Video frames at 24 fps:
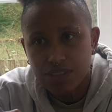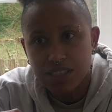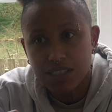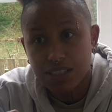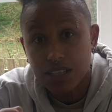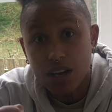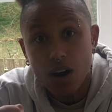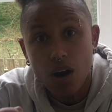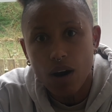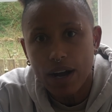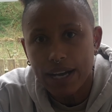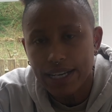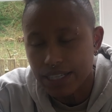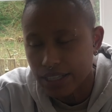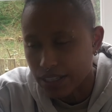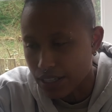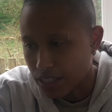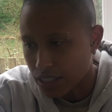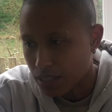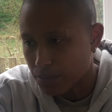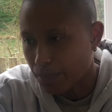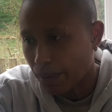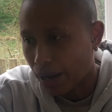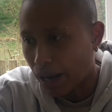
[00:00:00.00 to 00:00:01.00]

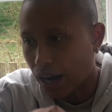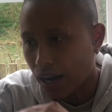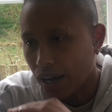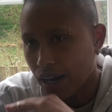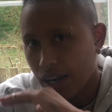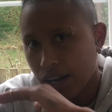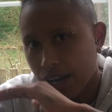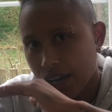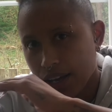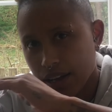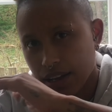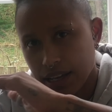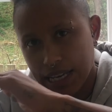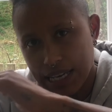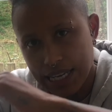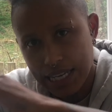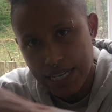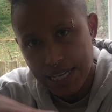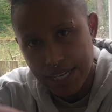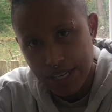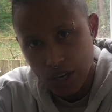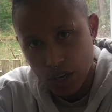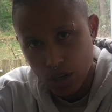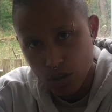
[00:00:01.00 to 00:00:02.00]
guidance, but
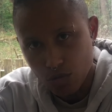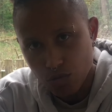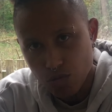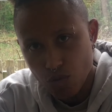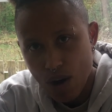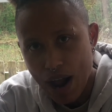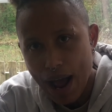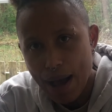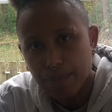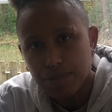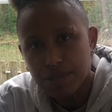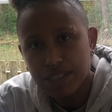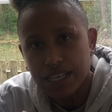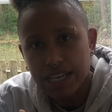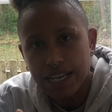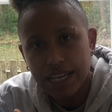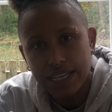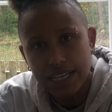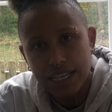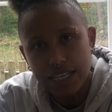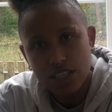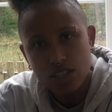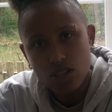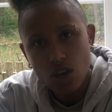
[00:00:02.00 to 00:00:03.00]
ego wraps it in
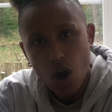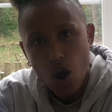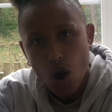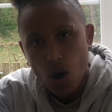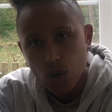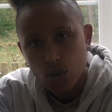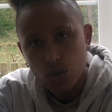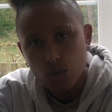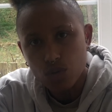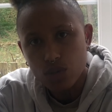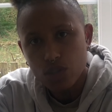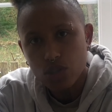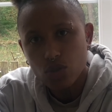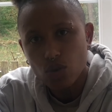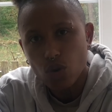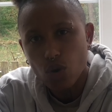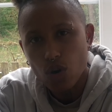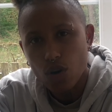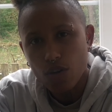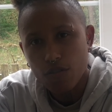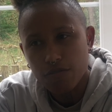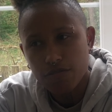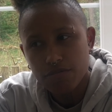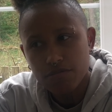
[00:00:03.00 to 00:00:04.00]
its own
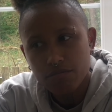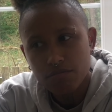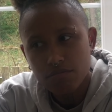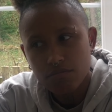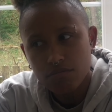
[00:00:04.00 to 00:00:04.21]
sort of